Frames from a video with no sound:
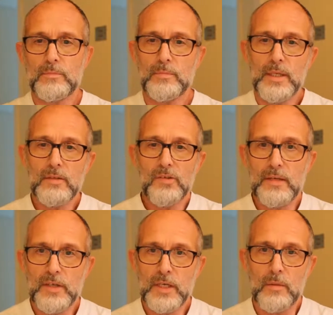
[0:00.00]
Please
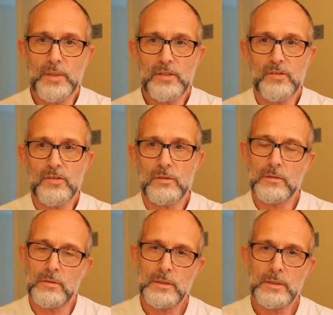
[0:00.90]
leave your comments
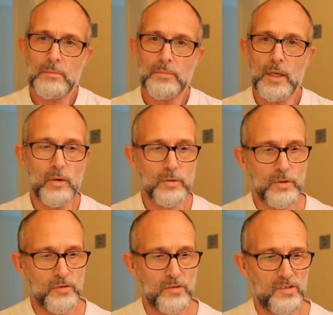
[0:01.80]
below,
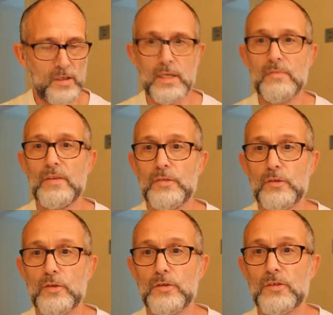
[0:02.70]
just to say, even if
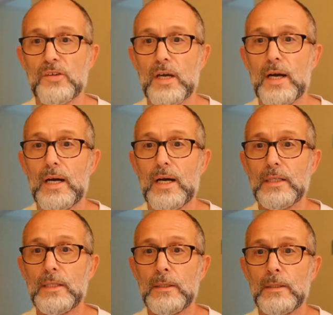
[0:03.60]
it's just to say
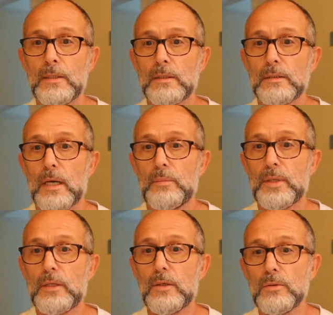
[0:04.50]
hi, that'll
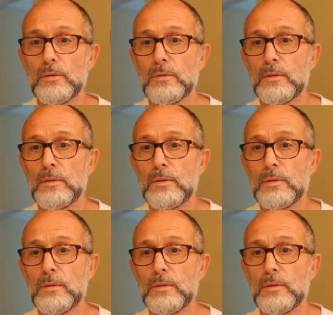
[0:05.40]
be cool.